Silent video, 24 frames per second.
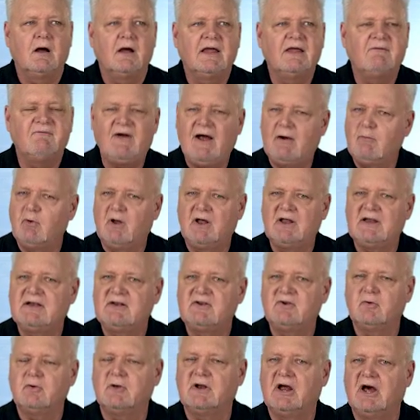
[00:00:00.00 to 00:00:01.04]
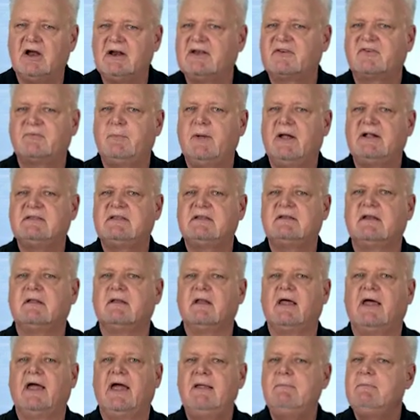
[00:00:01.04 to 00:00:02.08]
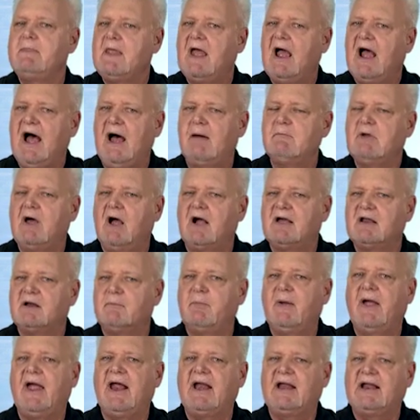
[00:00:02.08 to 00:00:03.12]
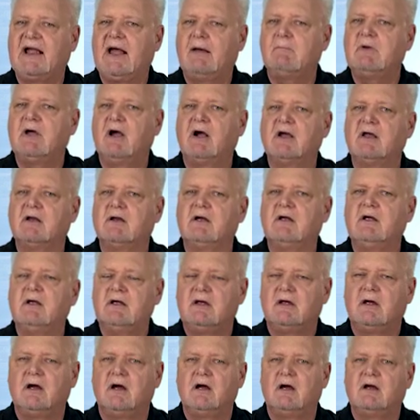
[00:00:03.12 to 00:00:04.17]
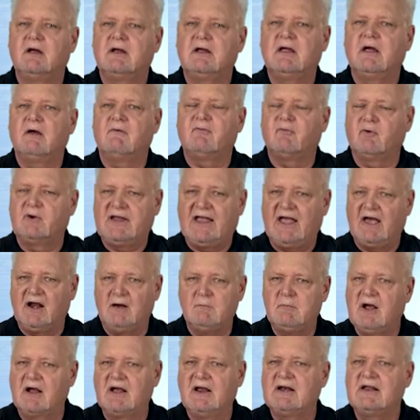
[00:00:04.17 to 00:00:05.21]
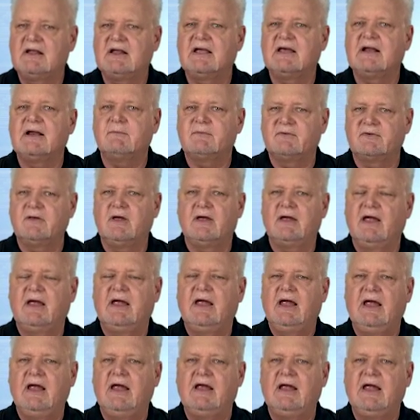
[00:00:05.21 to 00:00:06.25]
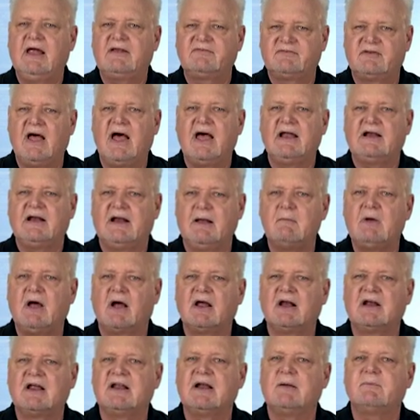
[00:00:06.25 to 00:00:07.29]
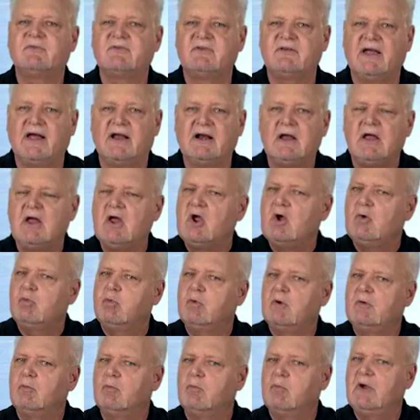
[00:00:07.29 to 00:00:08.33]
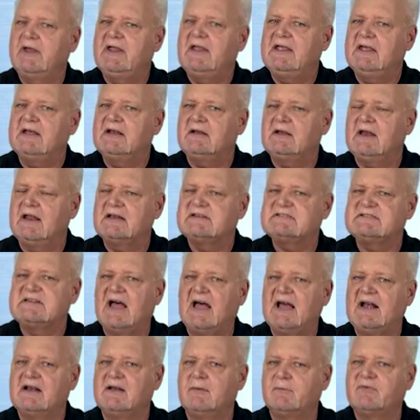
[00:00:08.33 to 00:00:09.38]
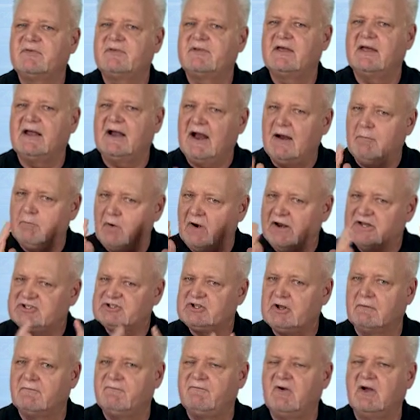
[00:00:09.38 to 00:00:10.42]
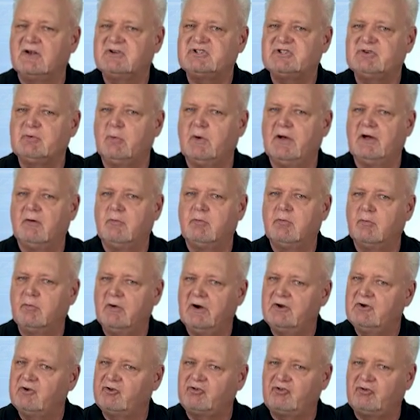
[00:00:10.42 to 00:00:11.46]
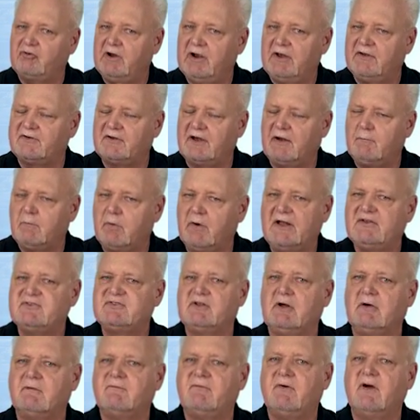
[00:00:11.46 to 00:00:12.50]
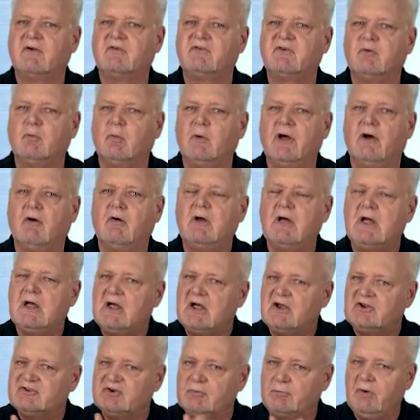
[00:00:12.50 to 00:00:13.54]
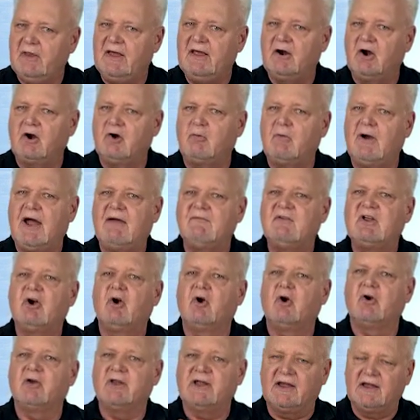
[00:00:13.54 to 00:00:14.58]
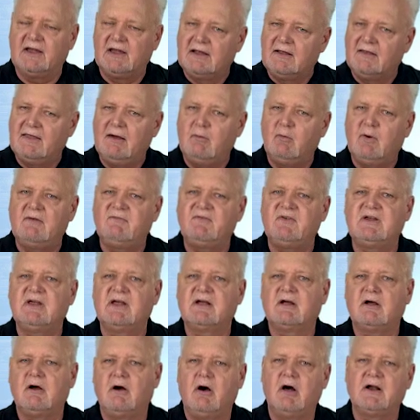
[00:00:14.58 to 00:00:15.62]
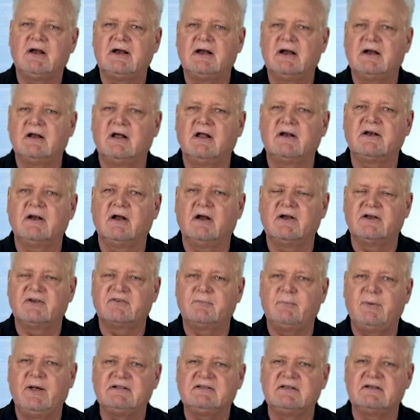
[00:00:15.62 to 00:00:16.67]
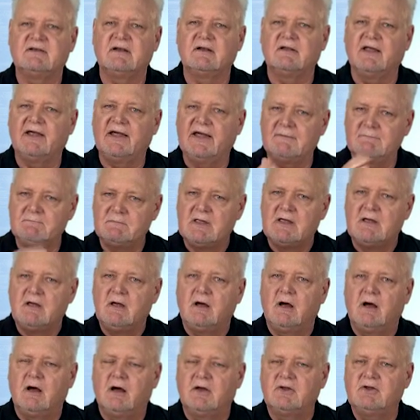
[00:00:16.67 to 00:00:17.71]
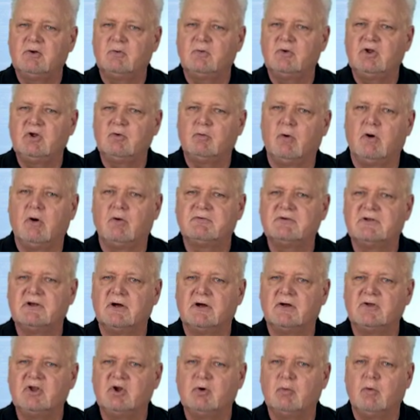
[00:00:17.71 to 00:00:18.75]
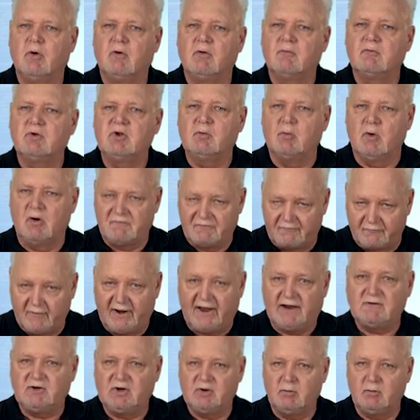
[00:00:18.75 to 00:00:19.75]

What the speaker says: If I run into an unexpected delay, I'm not going to panic. I'm not going to freak out. I'm not going to get excited. I'm not going to get upset. When we get excited and upset, our brains don't function well. When we're under stress, our brains don't function well. So plan on arriving early. That way, if you get caught in an unexpected delay, you won't fret.